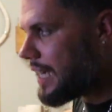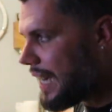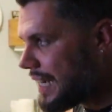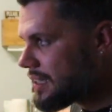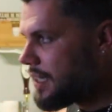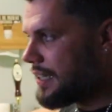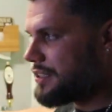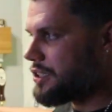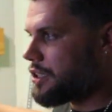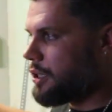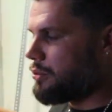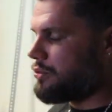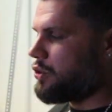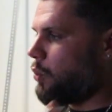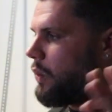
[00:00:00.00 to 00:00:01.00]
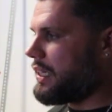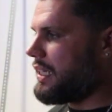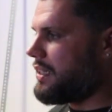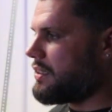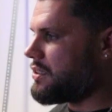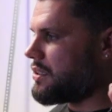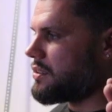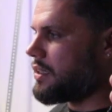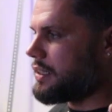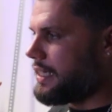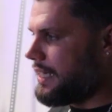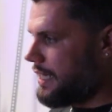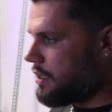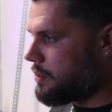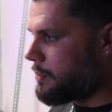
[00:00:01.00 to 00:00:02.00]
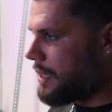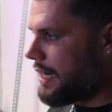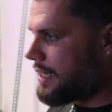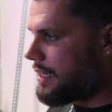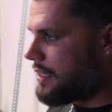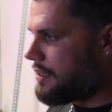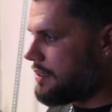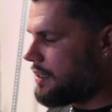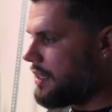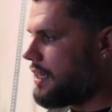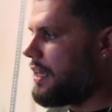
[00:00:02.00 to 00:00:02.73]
I'd like to go 20 inches on the L bracket.